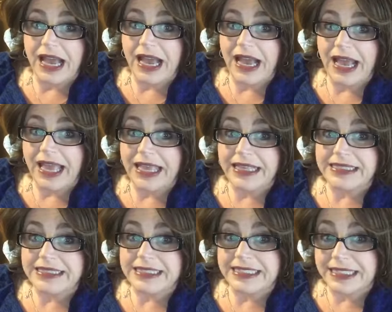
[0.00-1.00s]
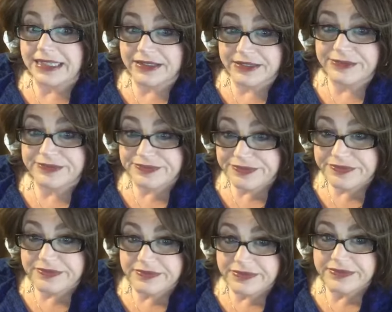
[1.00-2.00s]
I still
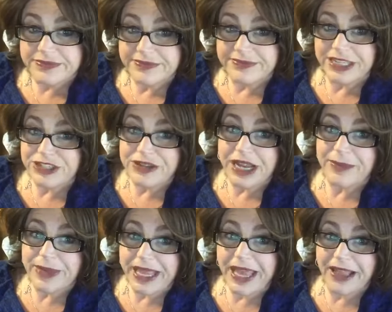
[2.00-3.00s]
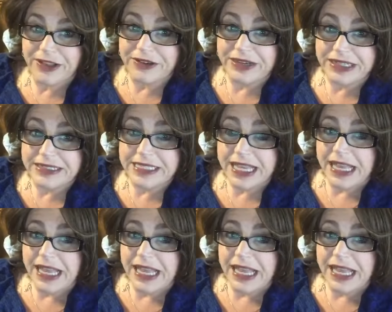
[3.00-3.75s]
track my calories.